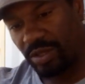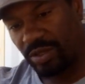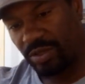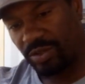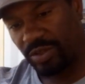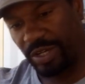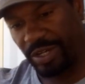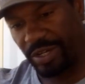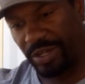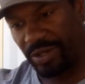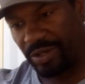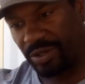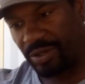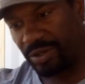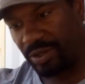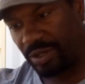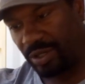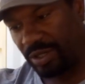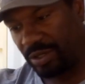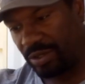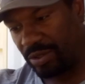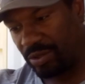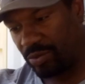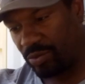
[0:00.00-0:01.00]
So,
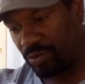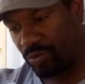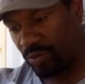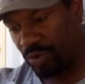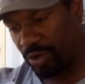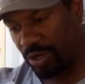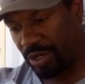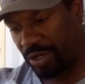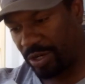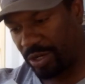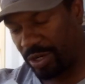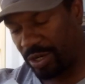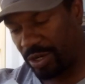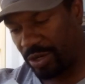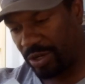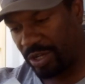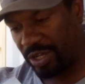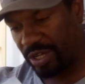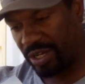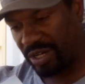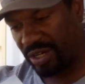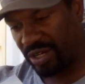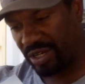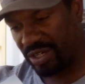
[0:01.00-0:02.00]
we're going to go
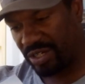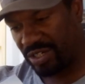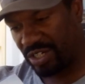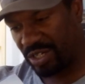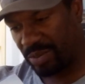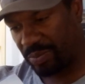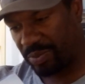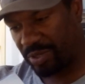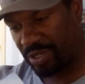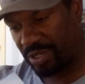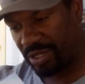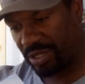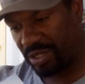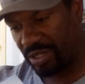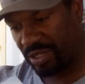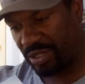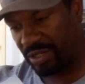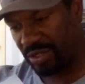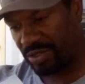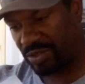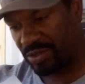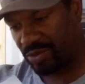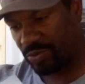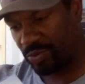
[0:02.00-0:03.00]
ahead and jump into
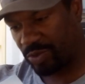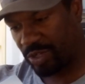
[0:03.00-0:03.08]
this.